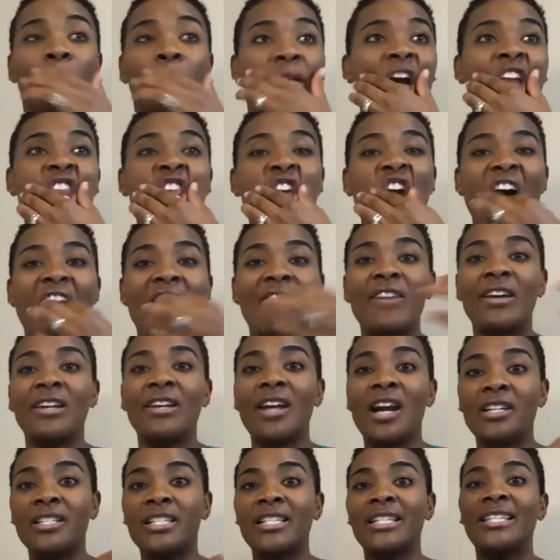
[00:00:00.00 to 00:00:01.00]
and you have a
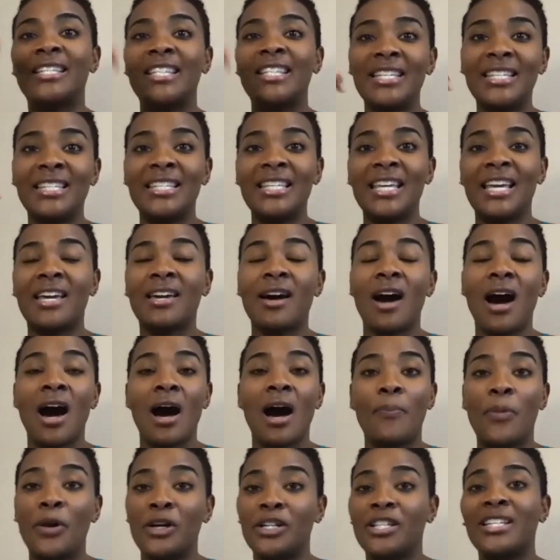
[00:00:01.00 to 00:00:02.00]
narcissistic
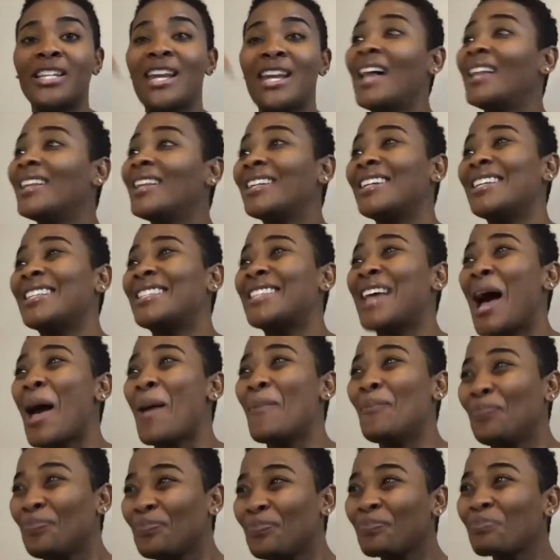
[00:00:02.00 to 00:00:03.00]
personality
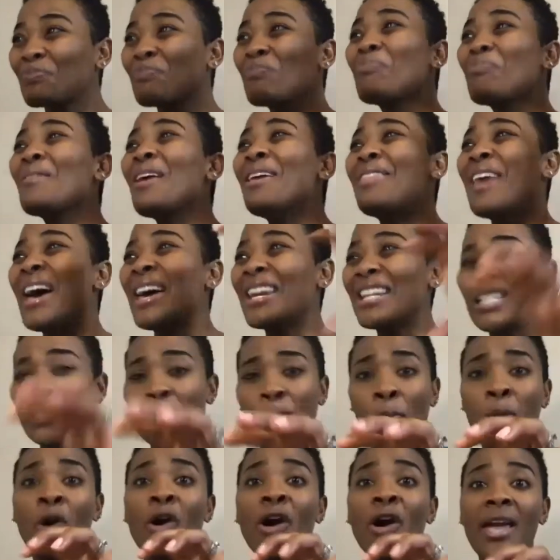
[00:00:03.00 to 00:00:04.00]
type that is
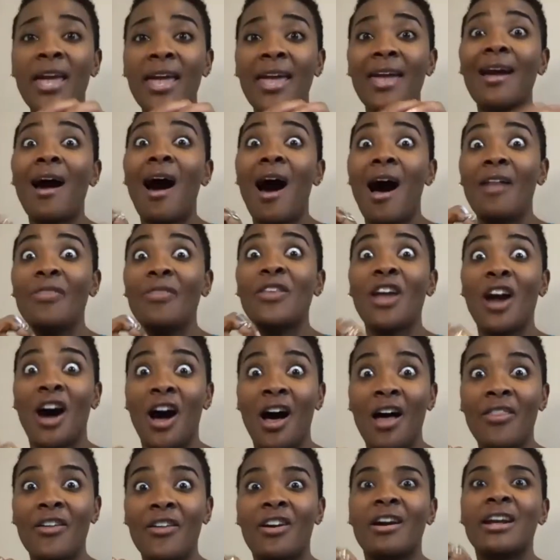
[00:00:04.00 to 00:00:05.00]
preying on the
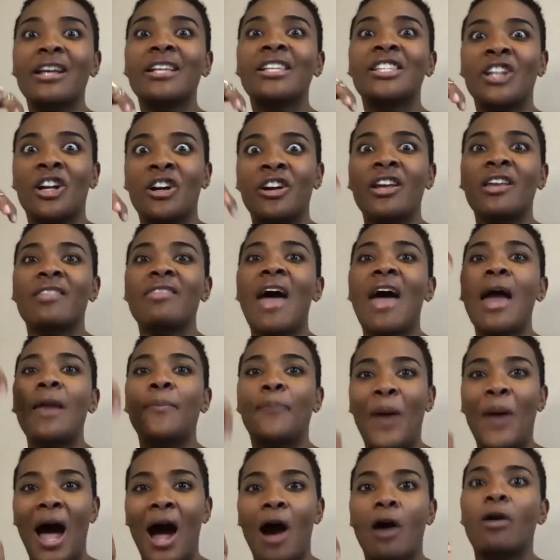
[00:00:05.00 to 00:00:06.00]
other, exerting that
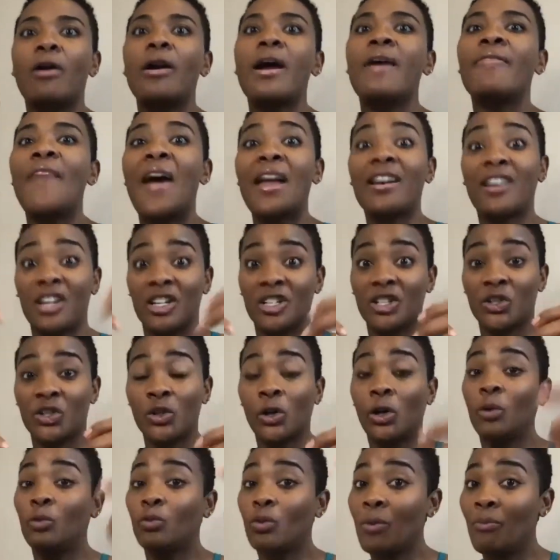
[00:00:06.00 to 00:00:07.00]
power and that
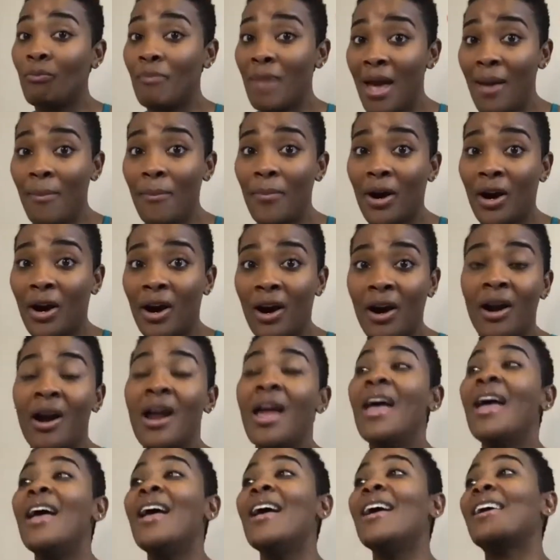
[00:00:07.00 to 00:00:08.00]
control. Remember,
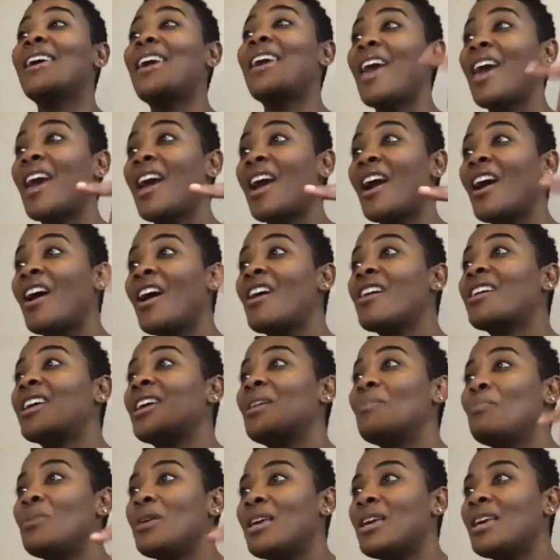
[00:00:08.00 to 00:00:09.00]
care
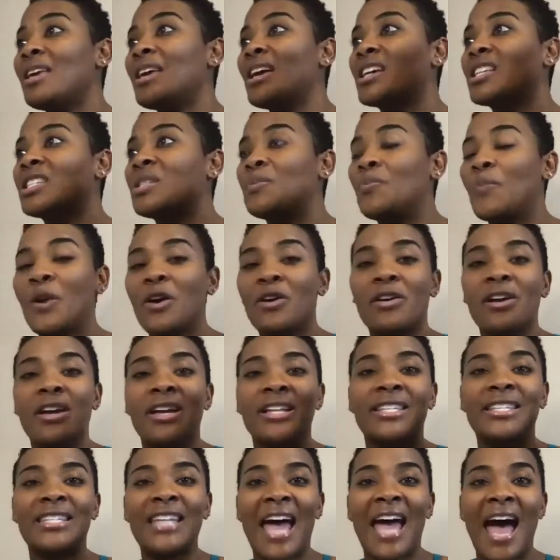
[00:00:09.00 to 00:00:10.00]
can be
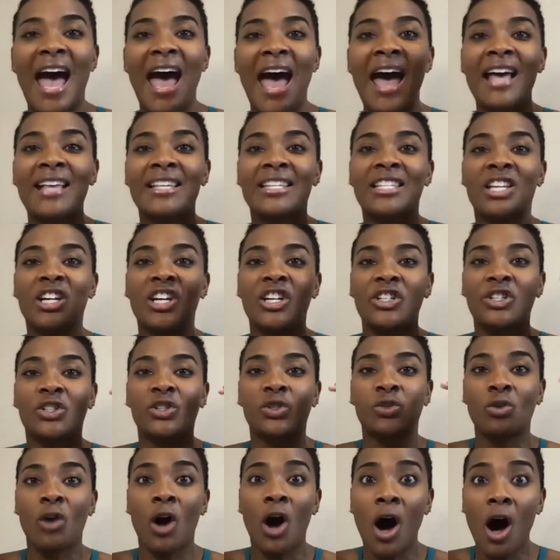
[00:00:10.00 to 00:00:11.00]
experienced as
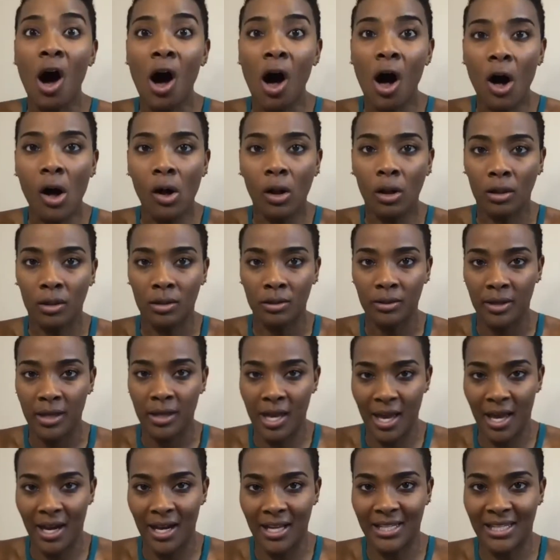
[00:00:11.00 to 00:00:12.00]
control.
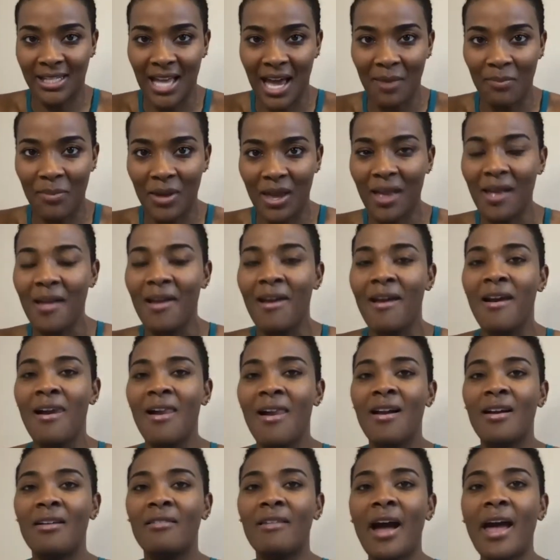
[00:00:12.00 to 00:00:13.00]
You understand me?
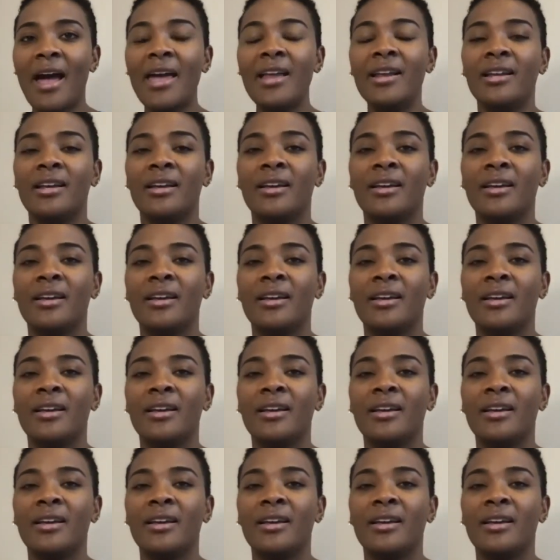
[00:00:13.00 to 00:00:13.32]
Right?